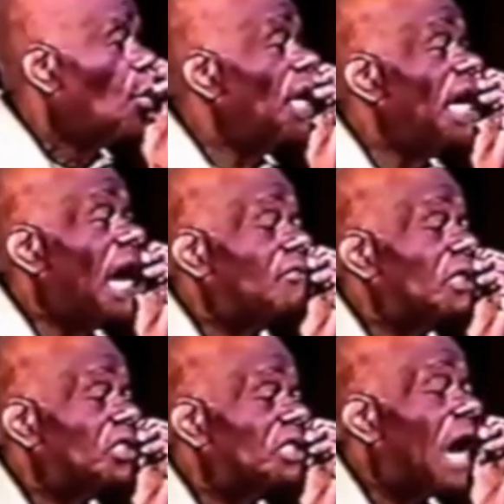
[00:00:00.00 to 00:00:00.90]
We have
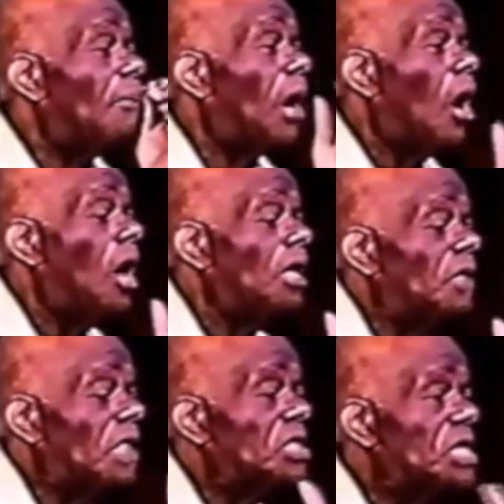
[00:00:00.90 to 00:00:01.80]
to stop all
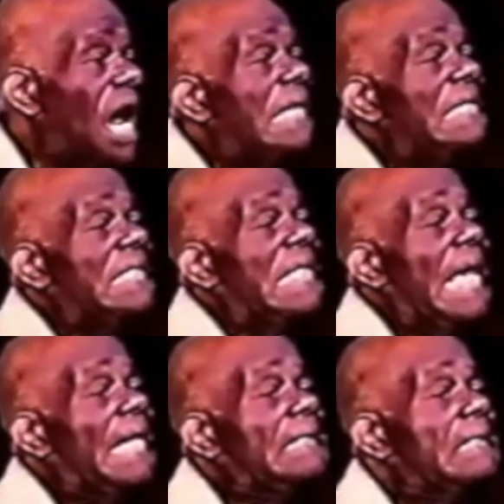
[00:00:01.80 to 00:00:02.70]
of this
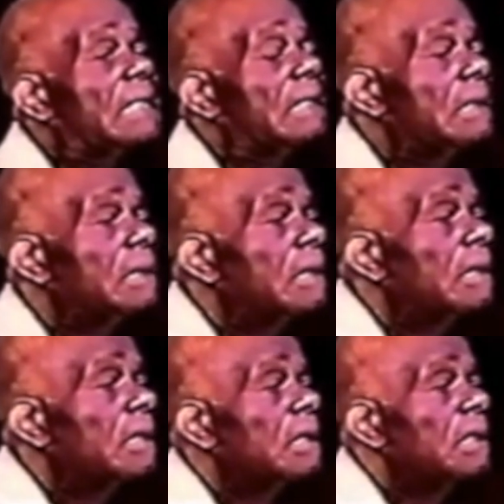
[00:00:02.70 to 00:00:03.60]
nonsense
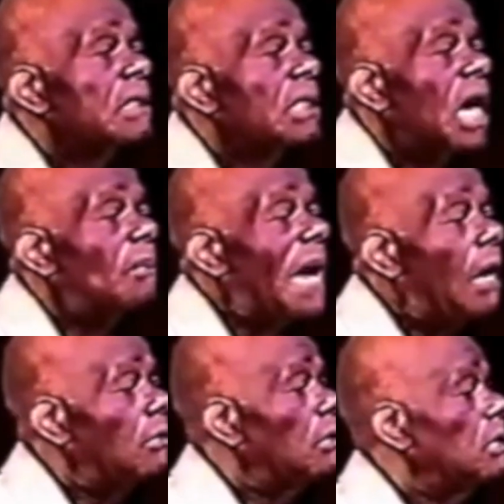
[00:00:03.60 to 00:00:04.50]

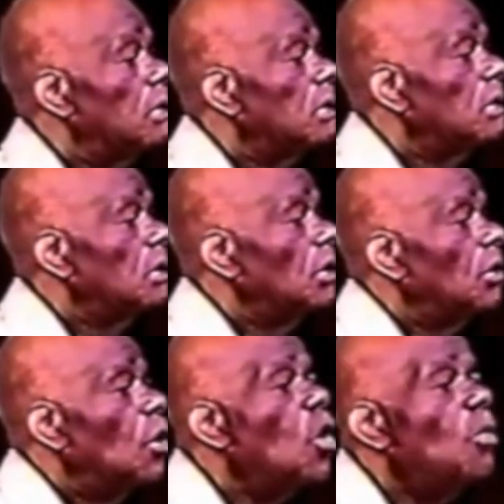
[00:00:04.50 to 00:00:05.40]
about
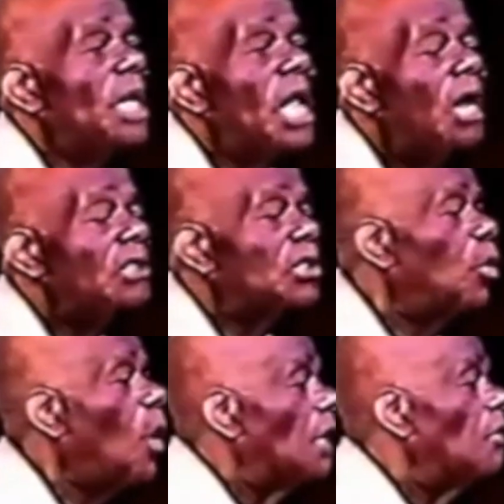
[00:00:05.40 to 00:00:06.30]
who belongs to
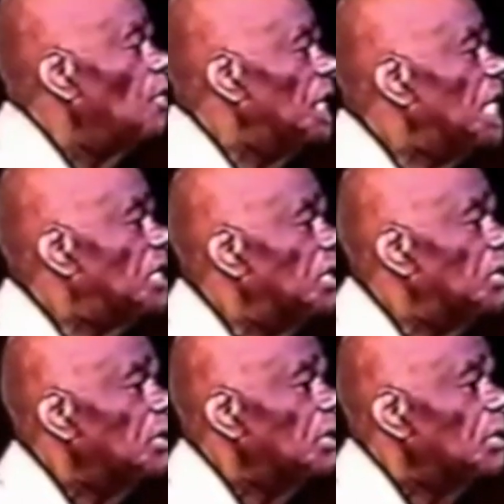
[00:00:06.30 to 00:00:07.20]
what
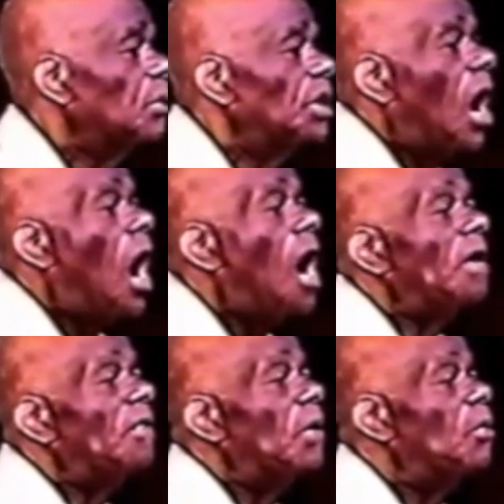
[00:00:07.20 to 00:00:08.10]
religion when
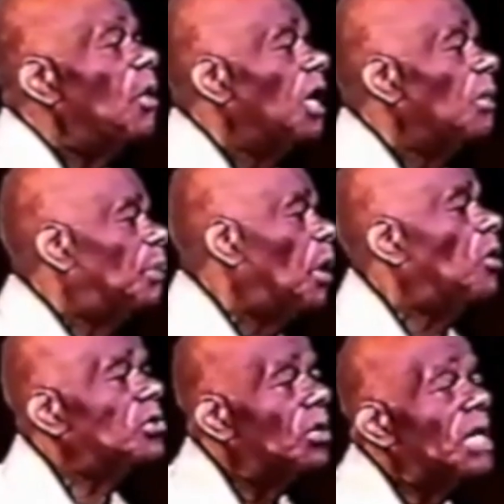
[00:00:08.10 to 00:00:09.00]
all of them were
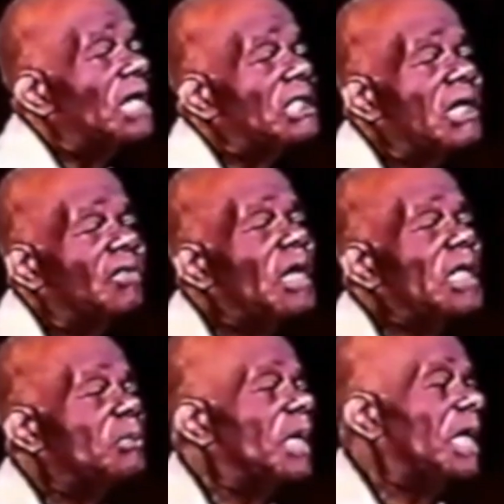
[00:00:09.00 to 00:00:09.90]
imposed on us in the
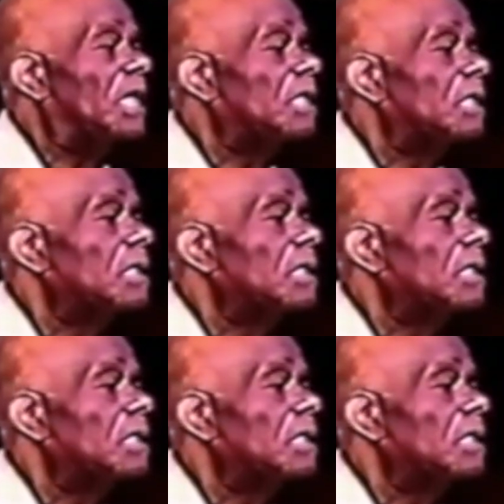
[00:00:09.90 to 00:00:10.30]
first place.